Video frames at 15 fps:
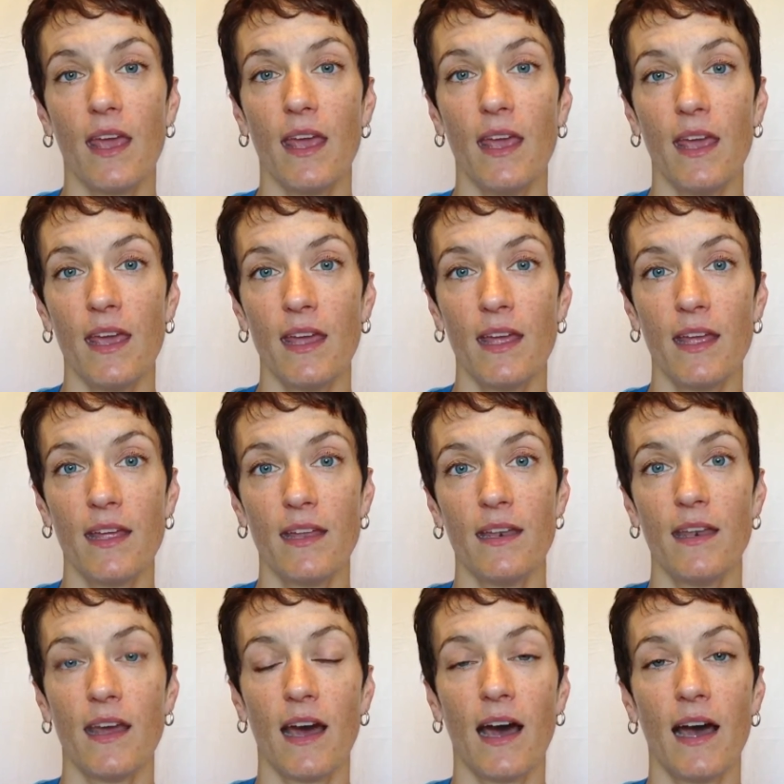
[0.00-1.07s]

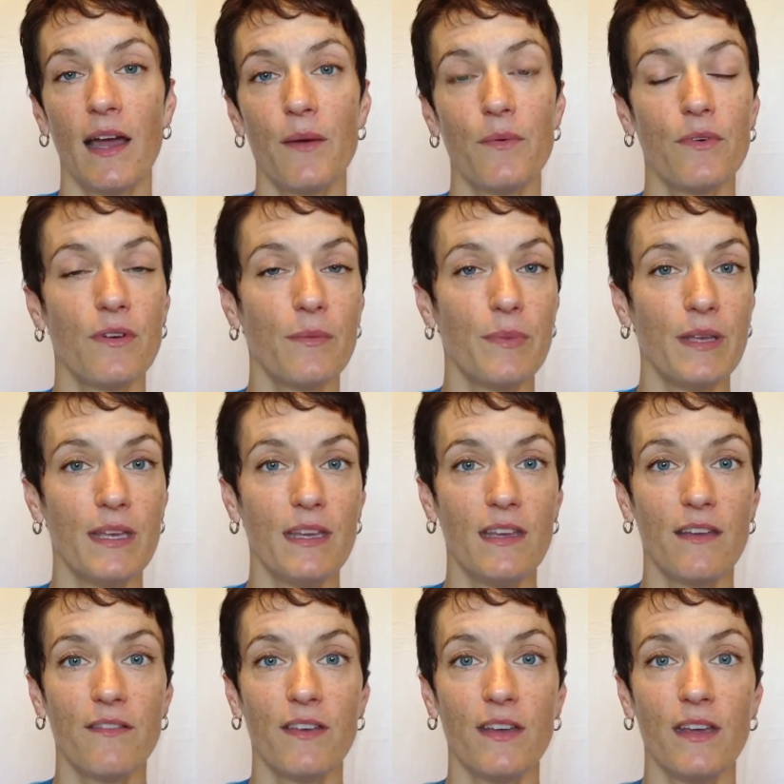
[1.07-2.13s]
And I will be
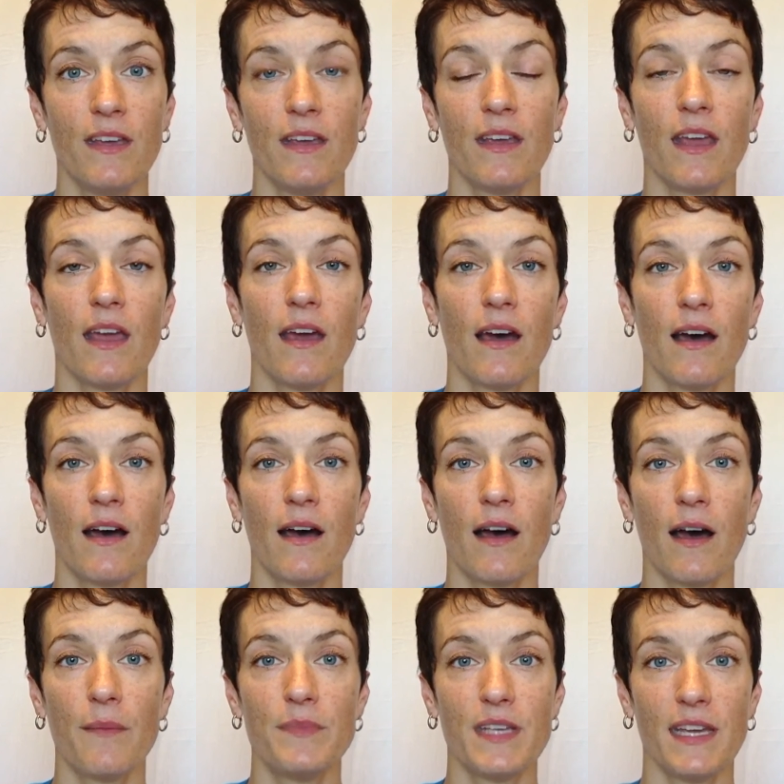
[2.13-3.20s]
giving
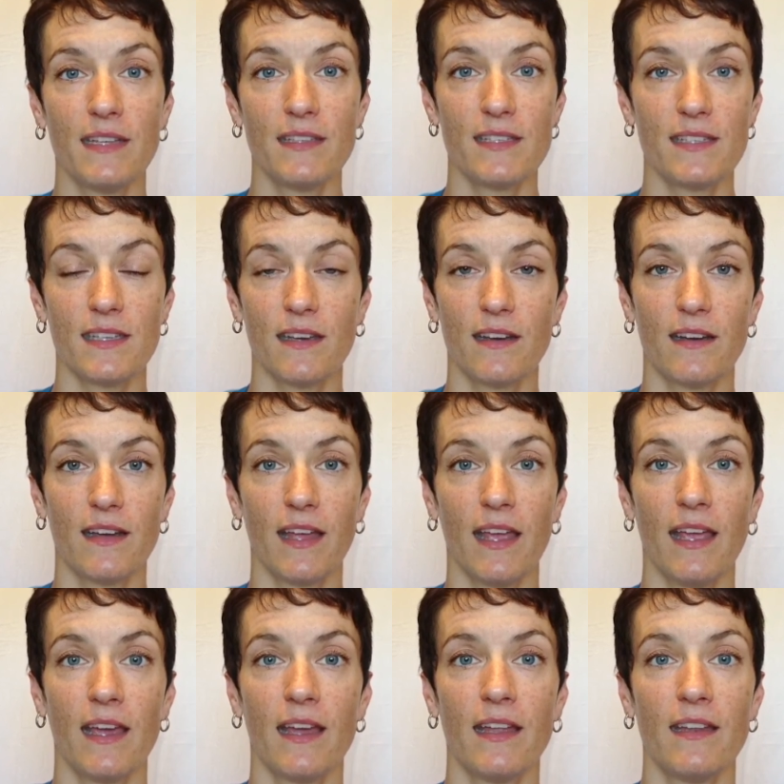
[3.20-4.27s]
updates
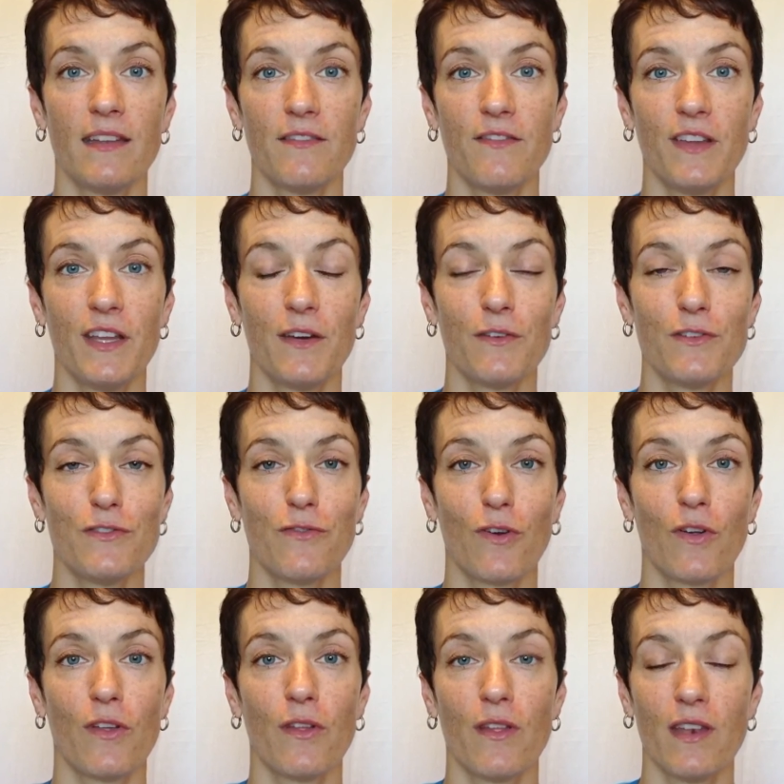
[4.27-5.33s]
and videos
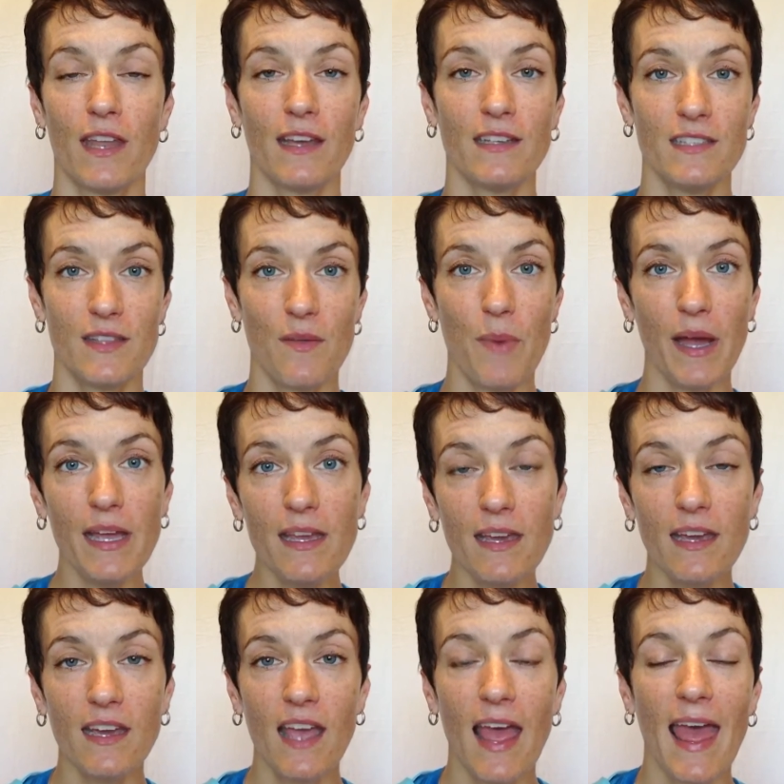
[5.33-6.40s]
for next the
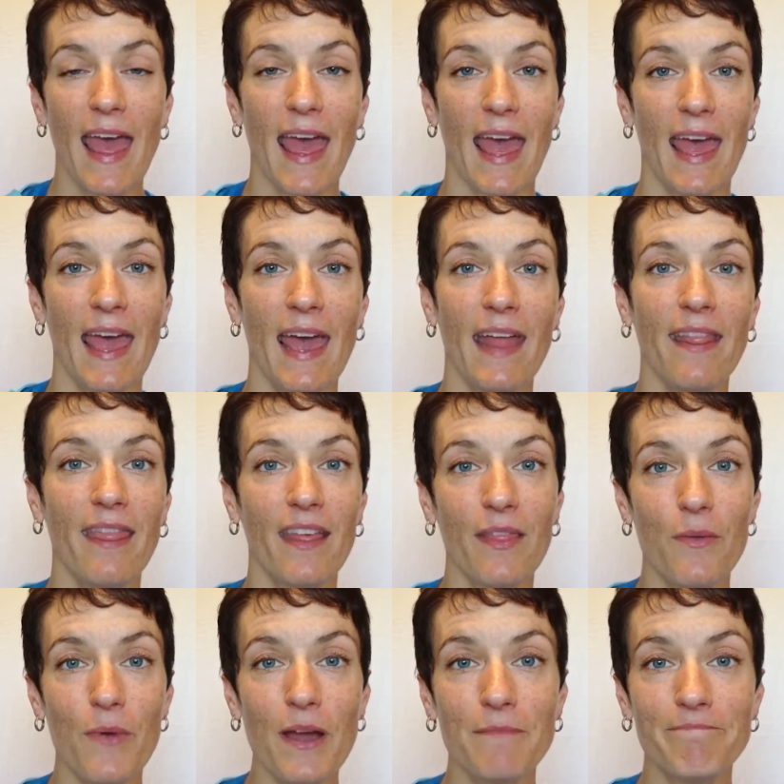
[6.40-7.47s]
bike and then
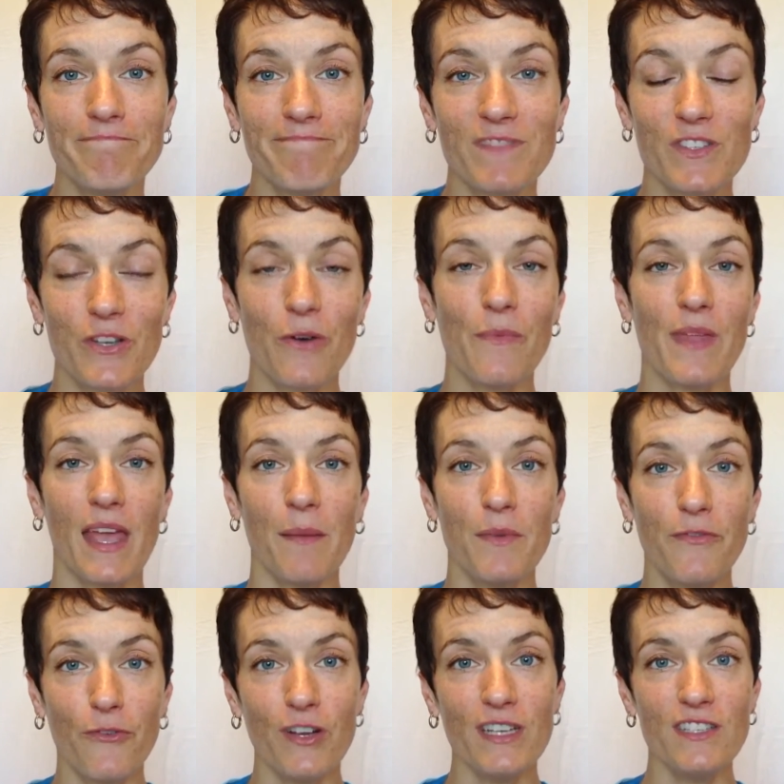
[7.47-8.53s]
the run. So Amy
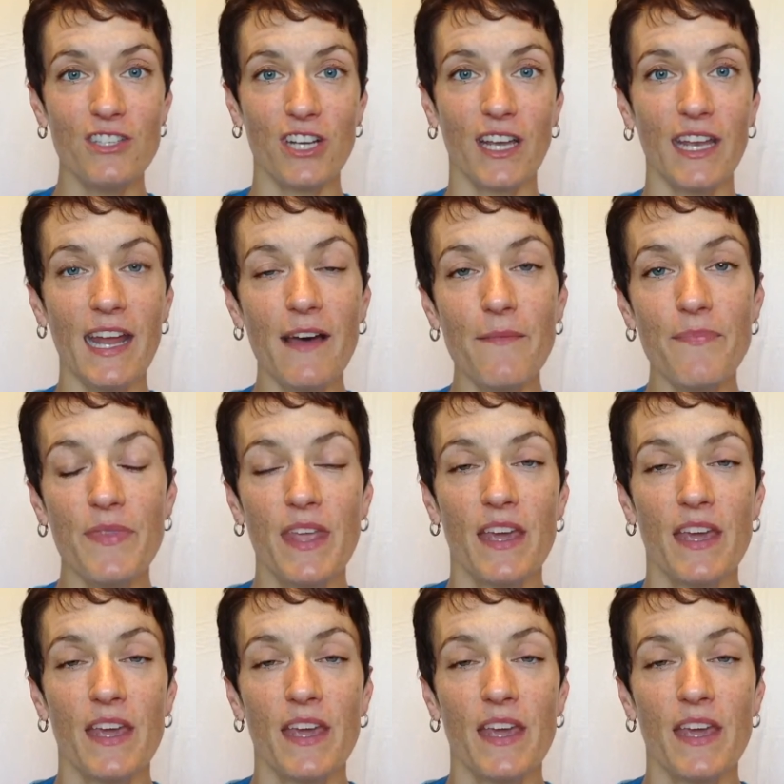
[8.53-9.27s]
Friese, checking out.